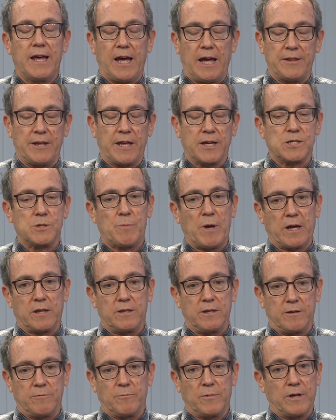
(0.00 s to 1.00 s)
And they expect
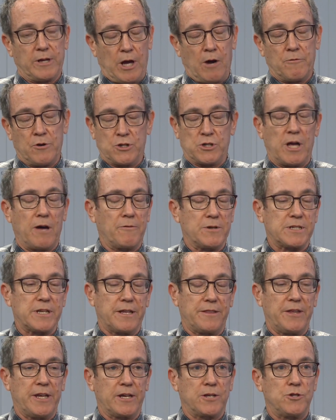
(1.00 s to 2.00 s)
the governor's office, I
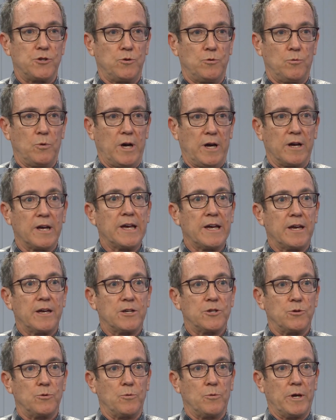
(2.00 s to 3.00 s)
think, to
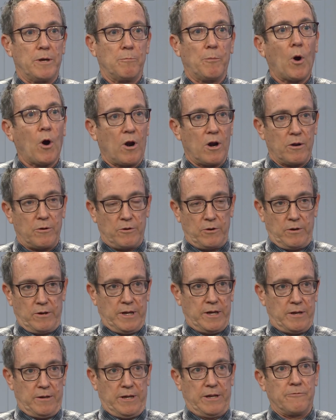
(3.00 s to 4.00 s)
impart
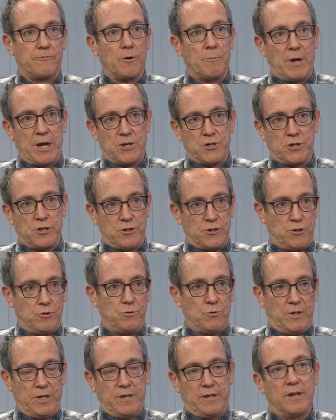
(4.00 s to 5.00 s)
information
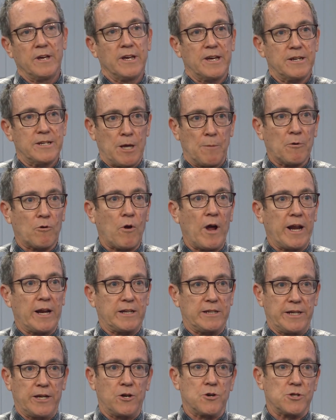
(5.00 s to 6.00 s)
to the
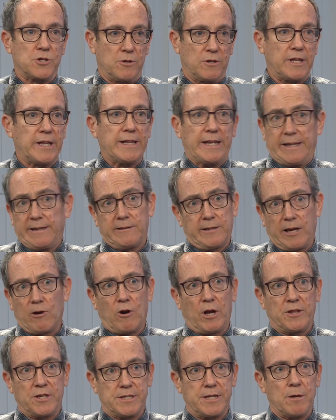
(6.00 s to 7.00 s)
Democratic leaders so that they're
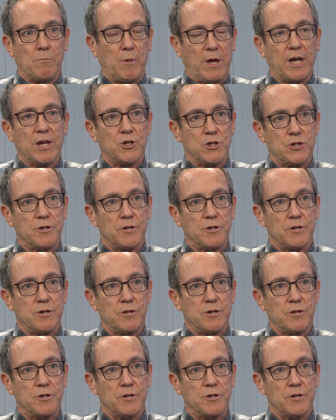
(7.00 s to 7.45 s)
on the same page.